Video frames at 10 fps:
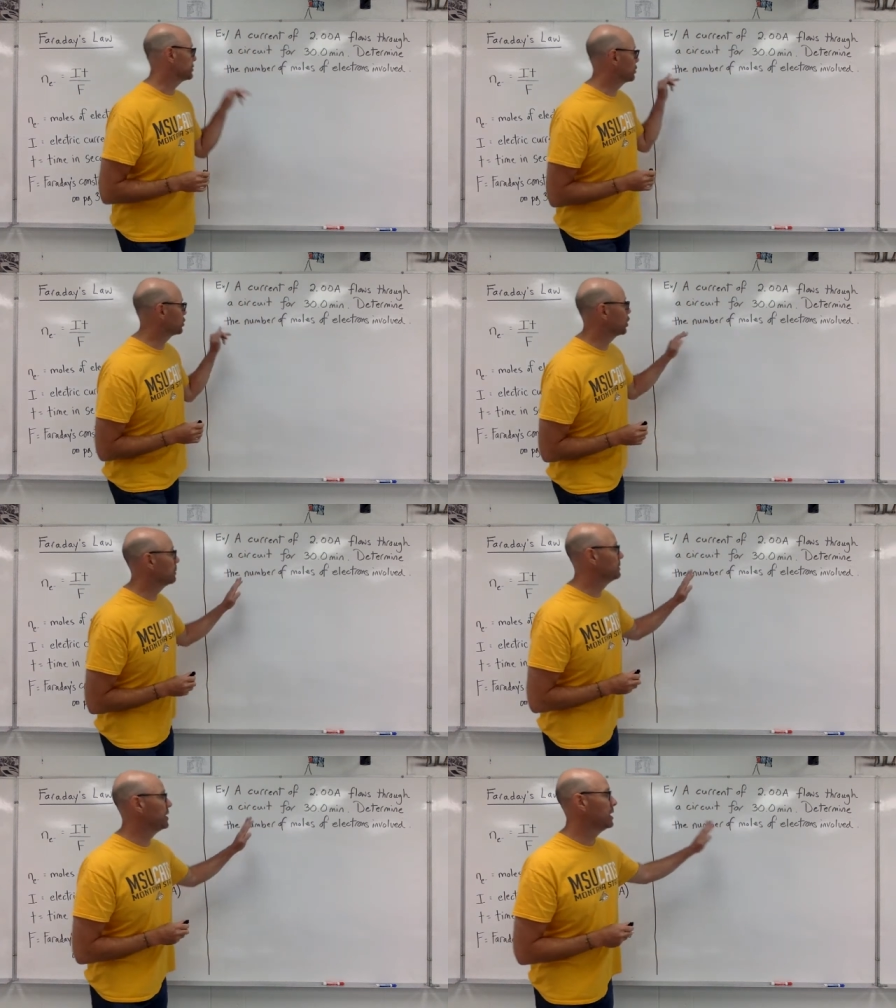
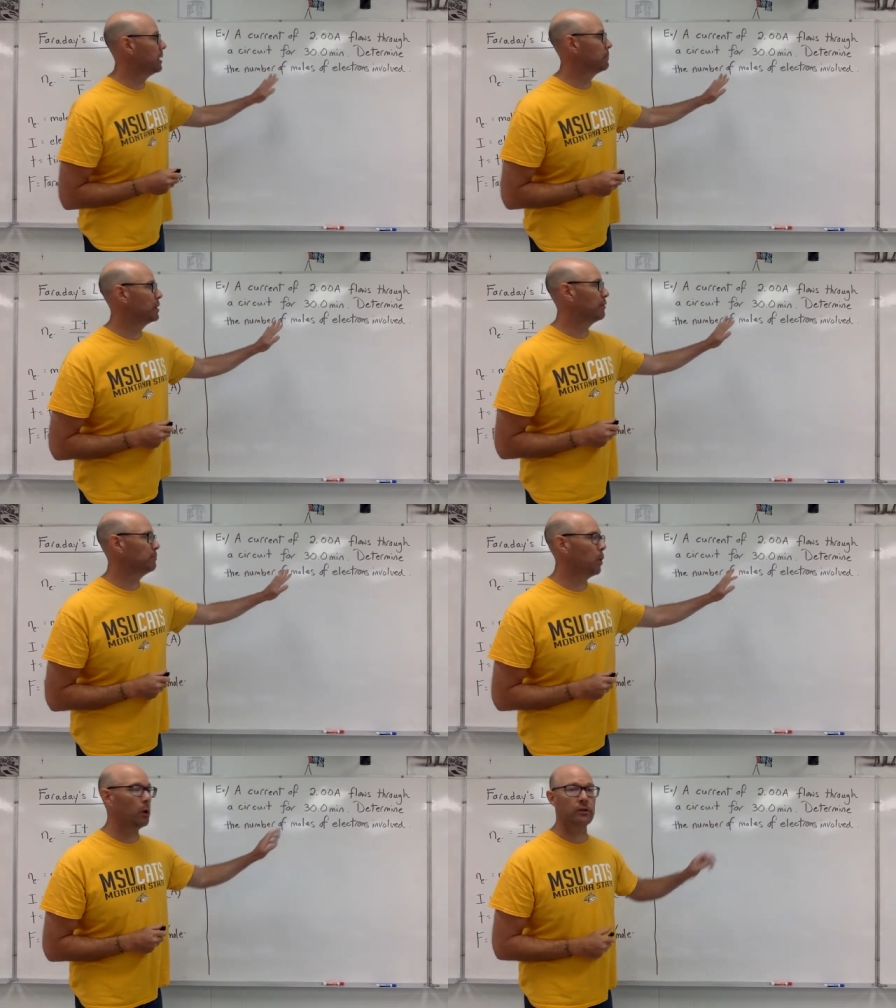Determine the number of
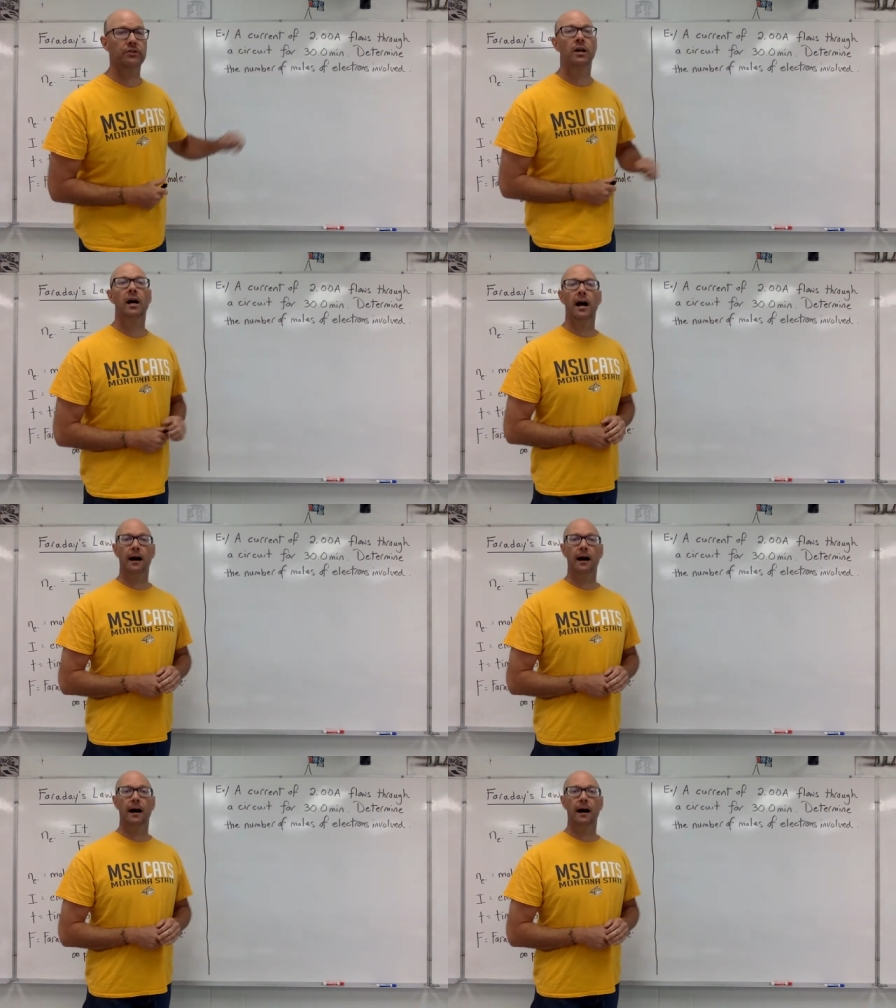moles